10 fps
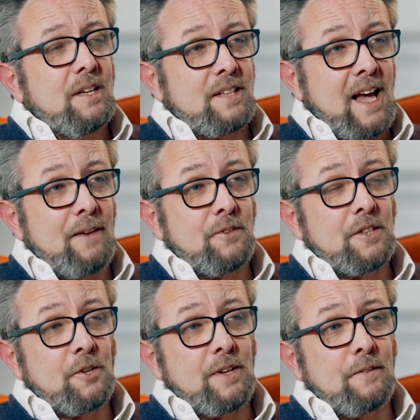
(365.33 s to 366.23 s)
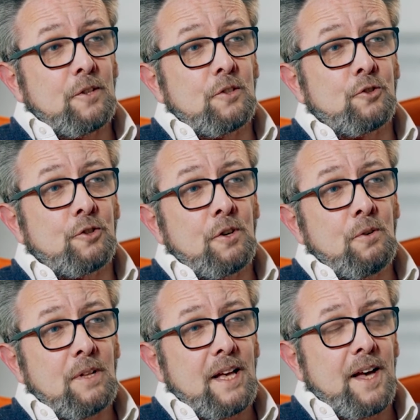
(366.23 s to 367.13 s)
to have a degree of
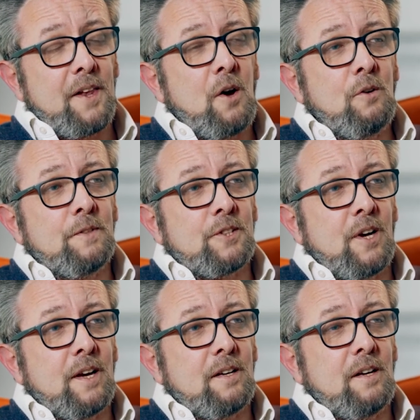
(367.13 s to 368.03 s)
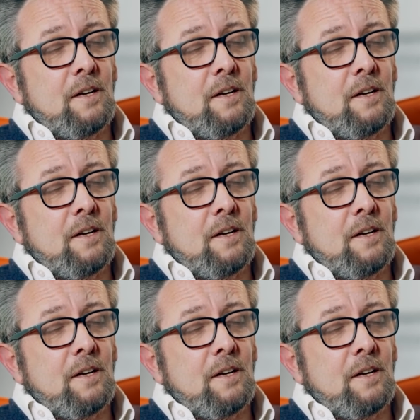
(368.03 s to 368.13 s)
control and oversight